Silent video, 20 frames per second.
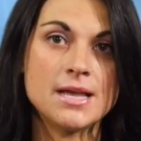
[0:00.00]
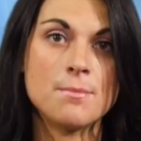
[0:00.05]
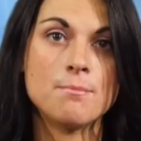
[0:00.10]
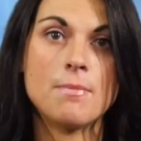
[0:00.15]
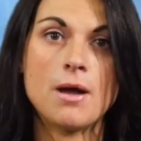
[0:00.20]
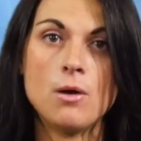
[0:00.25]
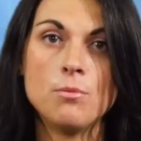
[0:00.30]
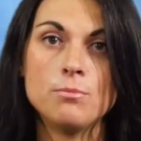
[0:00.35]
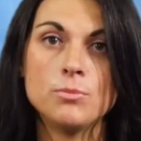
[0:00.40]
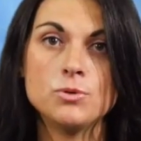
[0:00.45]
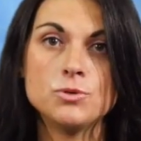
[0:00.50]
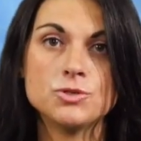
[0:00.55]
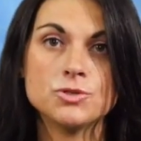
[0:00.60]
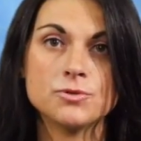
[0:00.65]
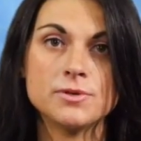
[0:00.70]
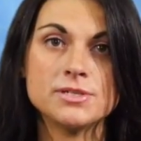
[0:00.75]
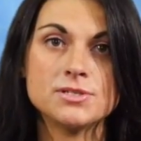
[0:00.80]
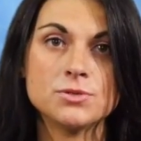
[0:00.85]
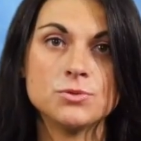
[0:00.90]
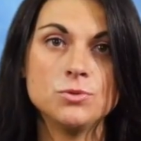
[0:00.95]
at Mount
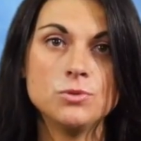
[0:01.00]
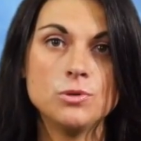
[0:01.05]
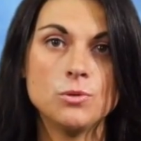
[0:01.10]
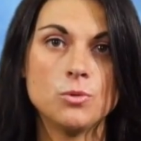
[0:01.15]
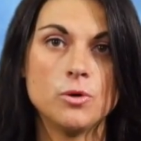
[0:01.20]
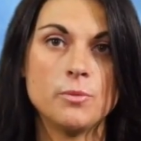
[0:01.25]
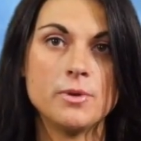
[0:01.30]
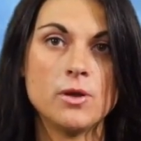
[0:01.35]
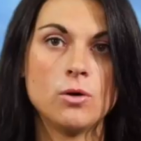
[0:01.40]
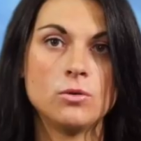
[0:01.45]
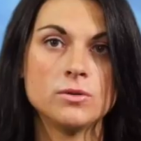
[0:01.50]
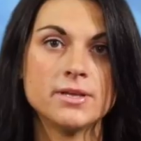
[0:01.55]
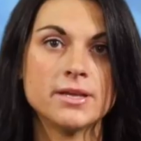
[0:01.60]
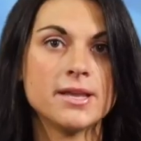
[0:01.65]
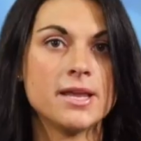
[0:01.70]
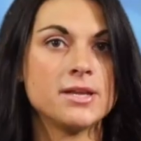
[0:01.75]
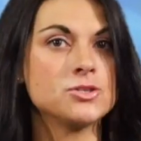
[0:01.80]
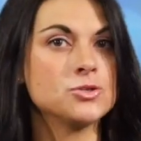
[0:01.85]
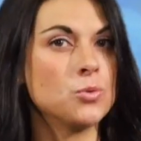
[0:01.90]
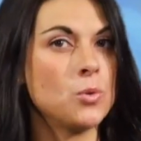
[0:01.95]
Boucherie School will be
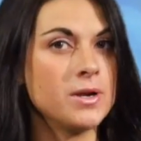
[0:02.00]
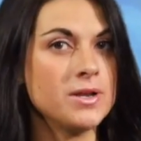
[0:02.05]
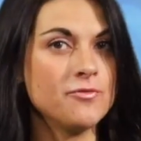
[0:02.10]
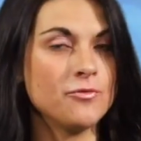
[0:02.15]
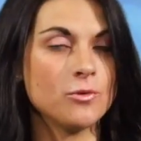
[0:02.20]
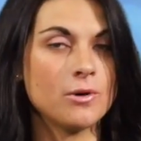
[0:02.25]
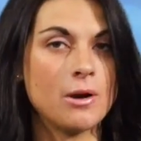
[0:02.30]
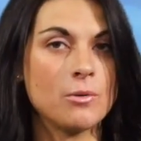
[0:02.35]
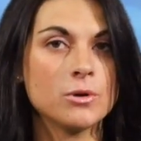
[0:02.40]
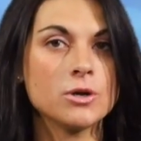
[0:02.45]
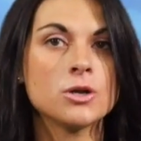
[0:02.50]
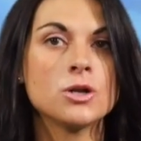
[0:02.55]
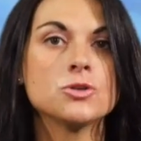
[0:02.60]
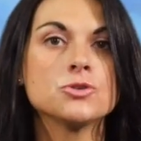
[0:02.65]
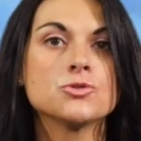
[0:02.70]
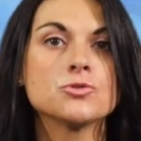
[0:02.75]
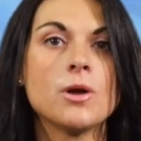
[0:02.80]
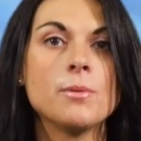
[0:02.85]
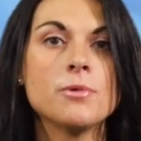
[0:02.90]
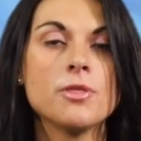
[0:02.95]
holding a 24-hour
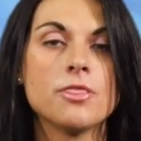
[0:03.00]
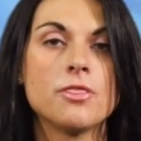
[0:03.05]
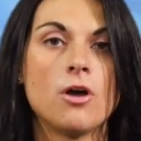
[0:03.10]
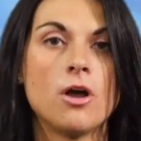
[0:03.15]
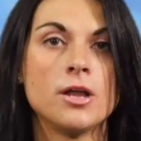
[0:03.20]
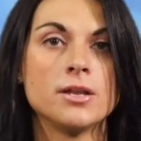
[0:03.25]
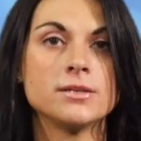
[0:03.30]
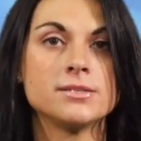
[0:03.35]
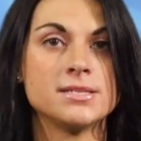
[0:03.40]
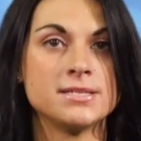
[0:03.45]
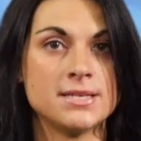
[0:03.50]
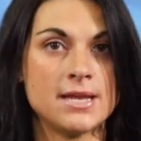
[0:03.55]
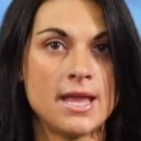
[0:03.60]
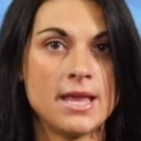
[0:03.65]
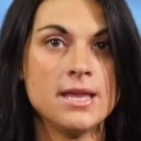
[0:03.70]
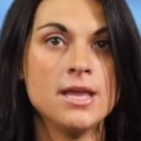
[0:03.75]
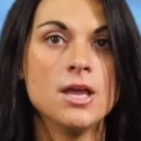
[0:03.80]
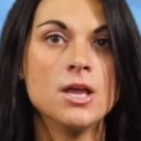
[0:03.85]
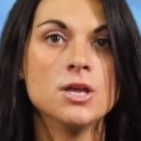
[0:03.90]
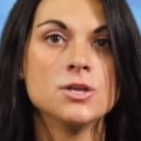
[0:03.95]
drumathon
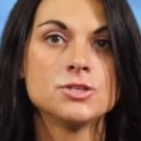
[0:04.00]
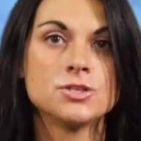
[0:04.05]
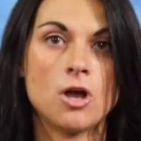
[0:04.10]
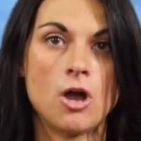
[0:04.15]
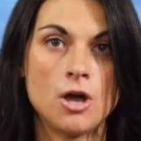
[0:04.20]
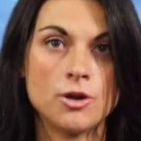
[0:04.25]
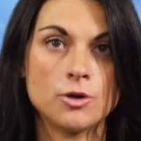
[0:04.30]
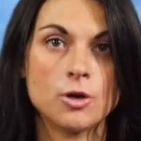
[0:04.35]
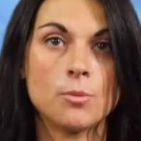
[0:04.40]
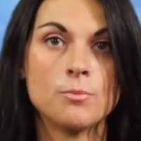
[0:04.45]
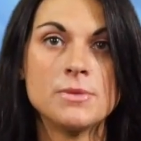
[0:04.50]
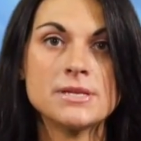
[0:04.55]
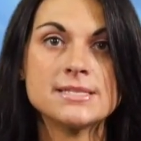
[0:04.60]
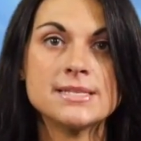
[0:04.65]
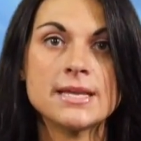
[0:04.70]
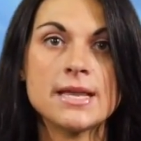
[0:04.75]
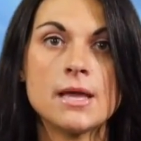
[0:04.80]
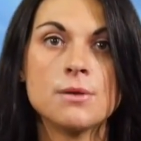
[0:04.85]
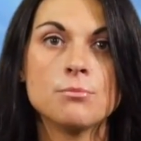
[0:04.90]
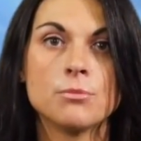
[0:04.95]
today to honor
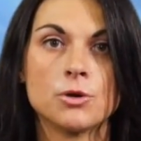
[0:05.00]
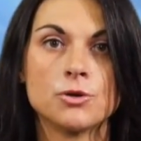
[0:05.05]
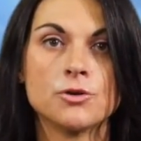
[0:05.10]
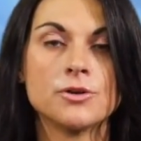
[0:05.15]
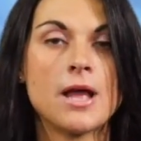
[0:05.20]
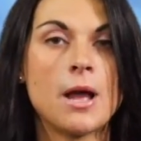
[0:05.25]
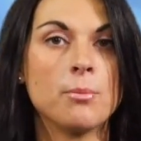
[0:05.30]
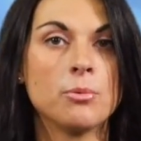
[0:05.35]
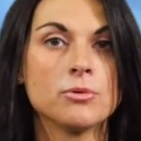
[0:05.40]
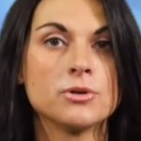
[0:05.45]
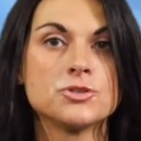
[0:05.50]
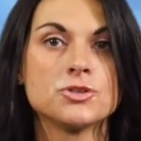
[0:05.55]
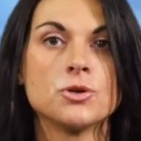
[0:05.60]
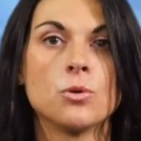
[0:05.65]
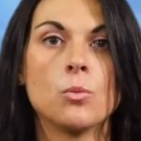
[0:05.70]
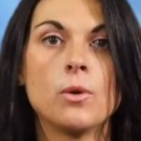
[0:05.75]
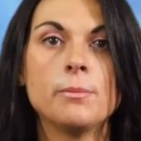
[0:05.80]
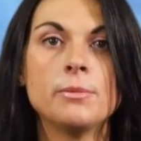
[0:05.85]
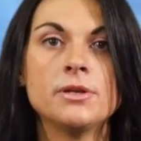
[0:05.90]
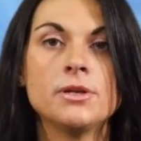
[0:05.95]
missing and murdered
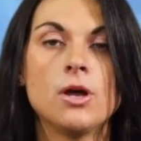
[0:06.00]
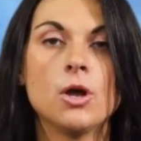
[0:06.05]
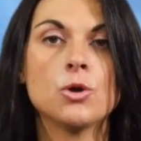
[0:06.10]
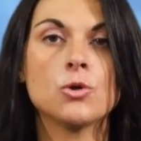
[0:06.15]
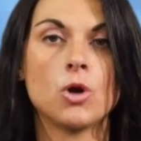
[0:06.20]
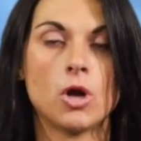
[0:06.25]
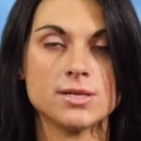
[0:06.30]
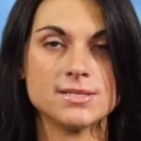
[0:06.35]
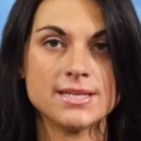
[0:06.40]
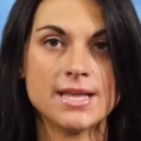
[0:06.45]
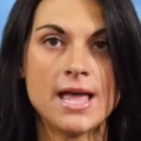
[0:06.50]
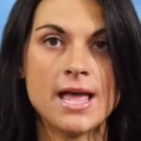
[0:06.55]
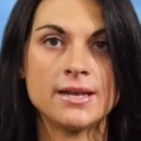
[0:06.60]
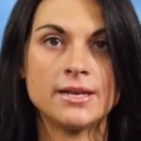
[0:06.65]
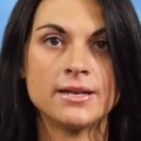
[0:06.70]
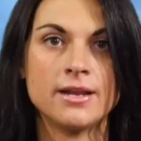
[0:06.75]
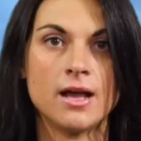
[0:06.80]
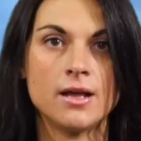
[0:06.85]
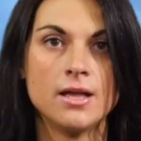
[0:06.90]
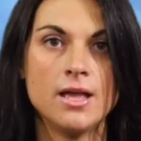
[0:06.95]
Aboriginal women across
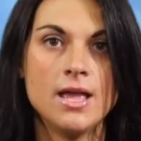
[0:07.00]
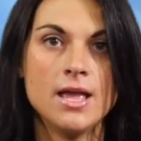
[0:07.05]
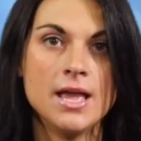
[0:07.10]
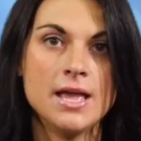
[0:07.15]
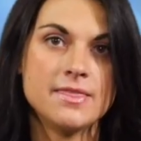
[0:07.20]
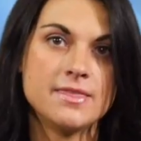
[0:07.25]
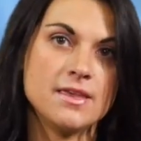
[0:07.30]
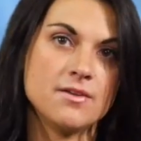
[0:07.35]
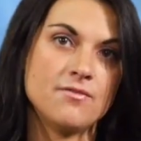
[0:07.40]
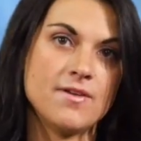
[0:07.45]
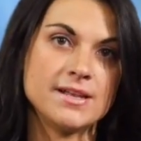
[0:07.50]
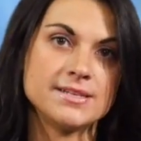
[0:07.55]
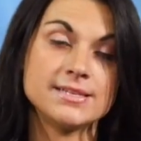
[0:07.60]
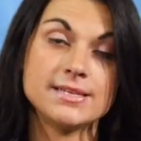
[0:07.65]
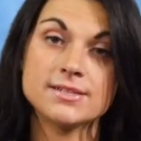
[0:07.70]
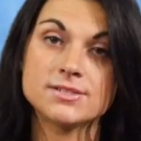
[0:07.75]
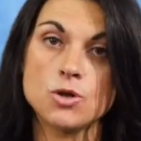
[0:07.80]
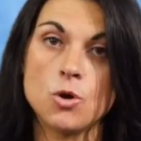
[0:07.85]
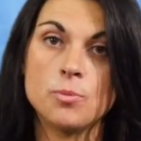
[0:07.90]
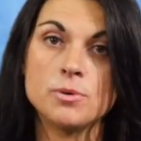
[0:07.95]
Canada. The event
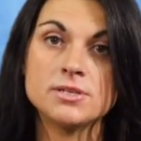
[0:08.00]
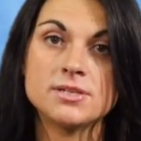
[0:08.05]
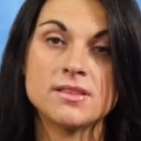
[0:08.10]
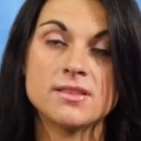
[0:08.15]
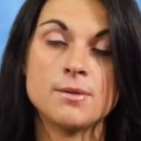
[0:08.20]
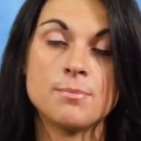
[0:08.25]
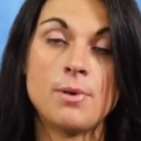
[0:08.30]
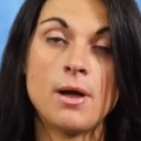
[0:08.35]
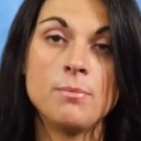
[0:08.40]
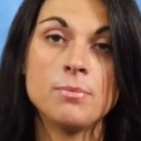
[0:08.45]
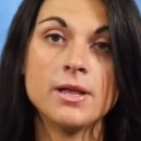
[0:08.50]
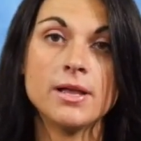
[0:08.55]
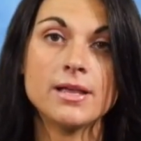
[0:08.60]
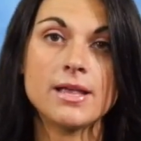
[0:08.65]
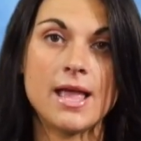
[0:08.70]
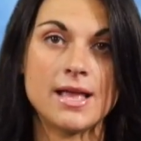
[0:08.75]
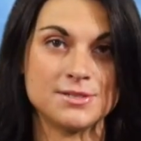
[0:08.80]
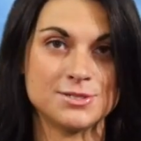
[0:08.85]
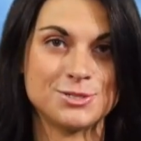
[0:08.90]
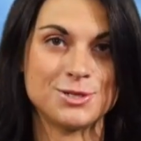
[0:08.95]
is open to the
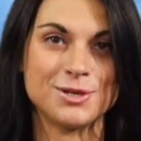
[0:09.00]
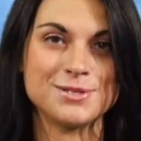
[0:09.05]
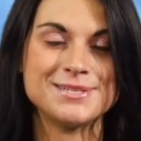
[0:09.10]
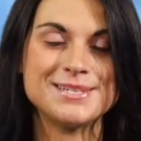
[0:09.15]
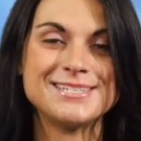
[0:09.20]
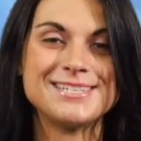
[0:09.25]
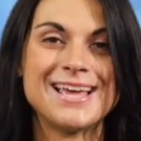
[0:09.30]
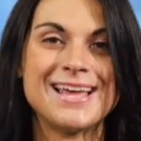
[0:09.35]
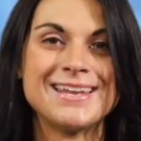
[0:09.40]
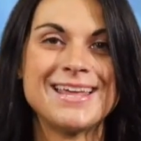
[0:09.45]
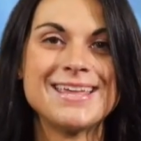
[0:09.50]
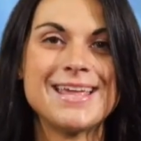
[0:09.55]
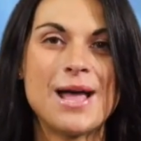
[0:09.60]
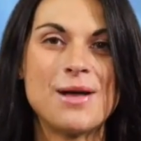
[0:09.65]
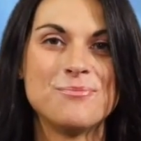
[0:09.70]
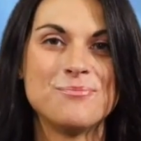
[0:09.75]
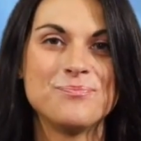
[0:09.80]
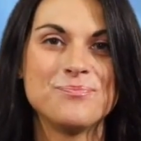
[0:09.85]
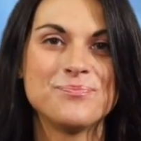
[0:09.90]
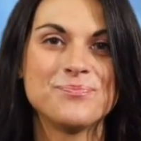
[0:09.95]
public and starts at 10
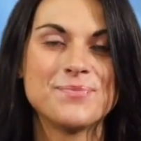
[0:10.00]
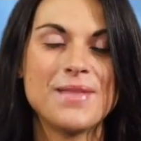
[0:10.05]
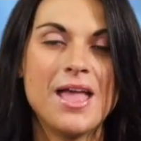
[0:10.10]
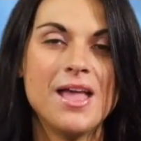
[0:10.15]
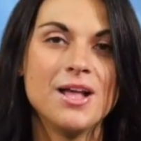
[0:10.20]
a.m.